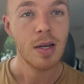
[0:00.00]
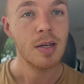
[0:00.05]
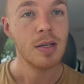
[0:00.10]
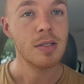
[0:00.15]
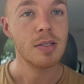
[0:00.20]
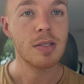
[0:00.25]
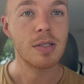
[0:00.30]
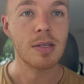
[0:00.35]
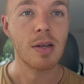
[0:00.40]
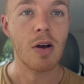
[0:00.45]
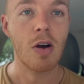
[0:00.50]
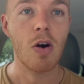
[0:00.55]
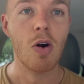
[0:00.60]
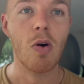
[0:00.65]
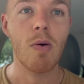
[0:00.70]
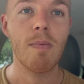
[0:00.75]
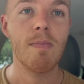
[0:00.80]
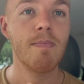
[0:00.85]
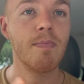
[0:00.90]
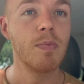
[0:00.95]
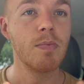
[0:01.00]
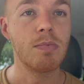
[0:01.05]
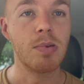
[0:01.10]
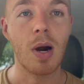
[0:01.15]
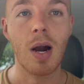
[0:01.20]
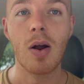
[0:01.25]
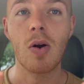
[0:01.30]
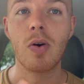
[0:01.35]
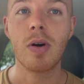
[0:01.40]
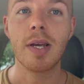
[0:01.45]
So
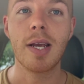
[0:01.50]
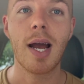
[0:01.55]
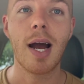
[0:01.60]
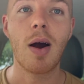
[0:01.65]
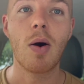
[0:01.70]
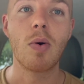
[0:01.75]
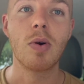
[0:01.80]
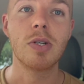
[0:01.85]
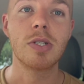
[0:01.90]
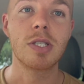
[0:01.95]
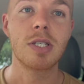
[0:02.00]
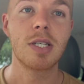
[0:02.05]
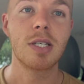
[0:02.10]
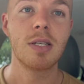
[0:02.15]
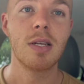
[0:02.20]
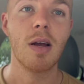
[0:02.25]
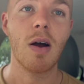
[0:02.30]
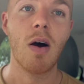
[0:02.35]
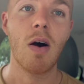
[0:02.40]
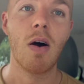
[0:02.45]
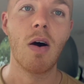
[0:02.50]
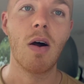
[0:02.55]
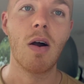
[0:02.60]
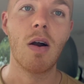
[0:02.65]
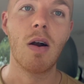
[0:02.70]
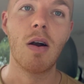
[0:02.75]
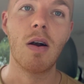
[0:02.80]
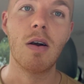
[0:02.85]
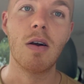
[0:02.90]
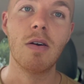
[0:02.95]
priority hours
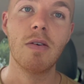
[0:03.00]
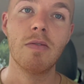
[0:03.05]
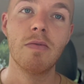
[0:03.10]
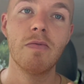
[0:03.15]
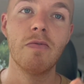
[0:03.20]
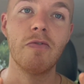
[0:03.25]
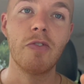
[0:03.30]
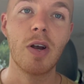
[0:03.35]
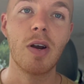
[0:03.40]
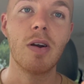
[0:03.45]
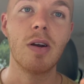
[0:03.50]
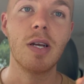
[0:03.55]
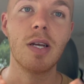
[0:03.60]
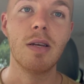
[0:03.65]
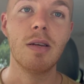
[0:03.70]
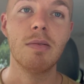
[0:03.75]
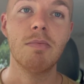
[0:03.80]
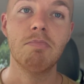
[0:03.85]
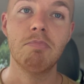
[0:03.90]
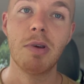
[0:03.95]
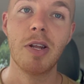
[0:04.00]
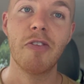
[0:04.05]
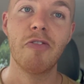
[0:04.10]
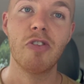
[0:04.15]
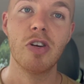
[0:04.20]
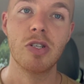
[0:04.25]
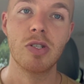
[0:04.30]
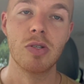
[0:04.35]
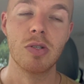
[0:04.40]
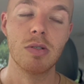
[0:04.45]
are very
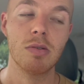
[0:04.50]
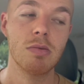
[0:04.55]
beneficial.